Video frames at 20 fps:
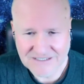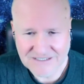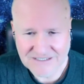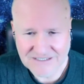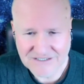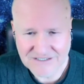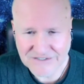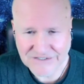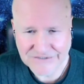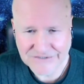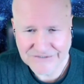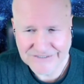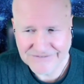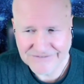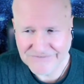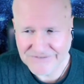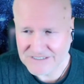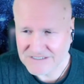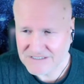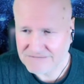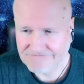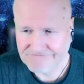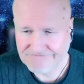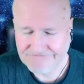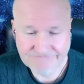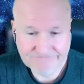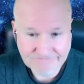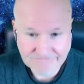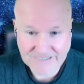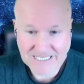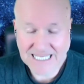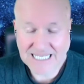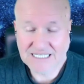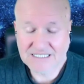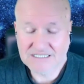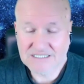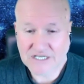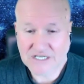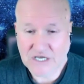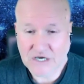If it's get
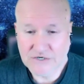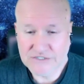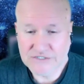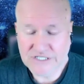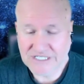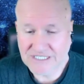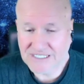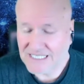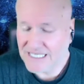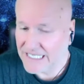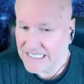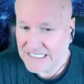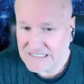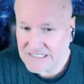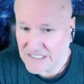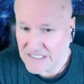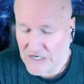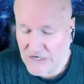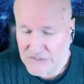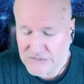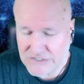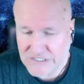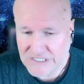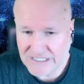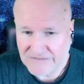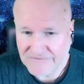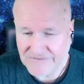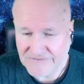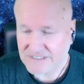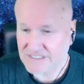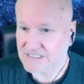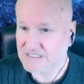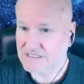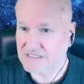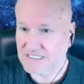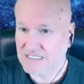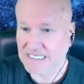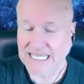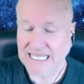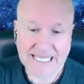into coaching, get into coaching. If it's
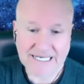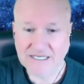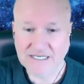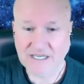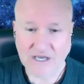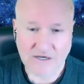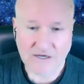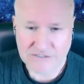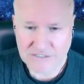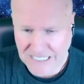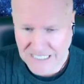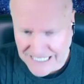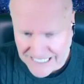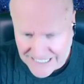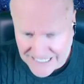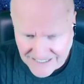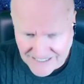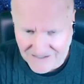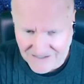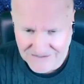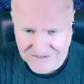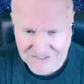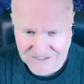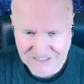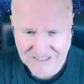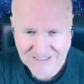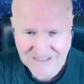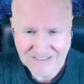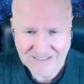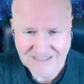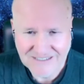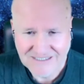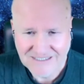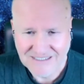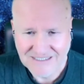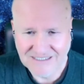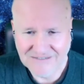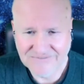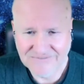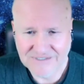to get a coach, get a coach.
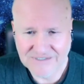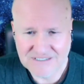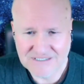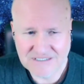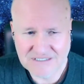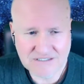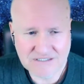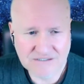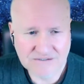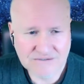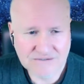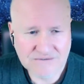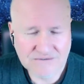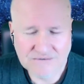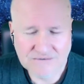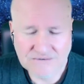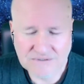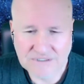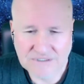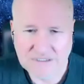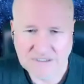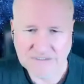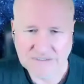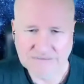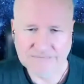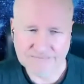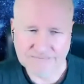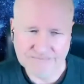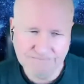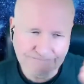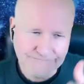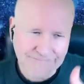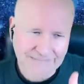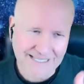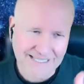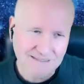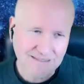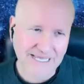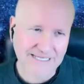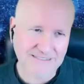If it's to,
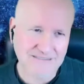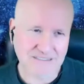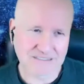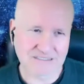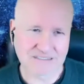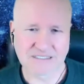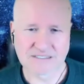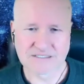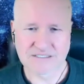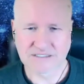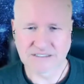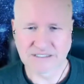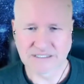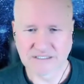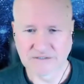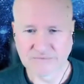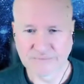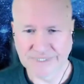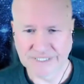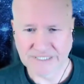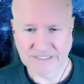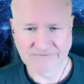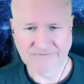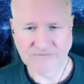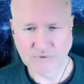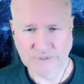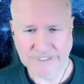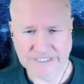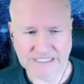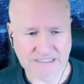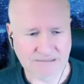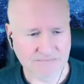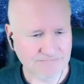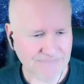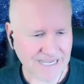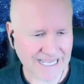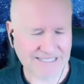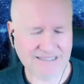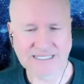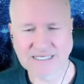make that decision that you've been avoiding,
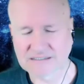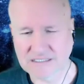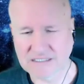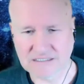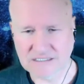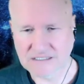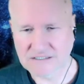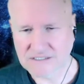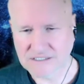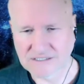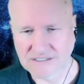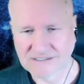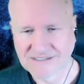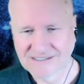make that decision.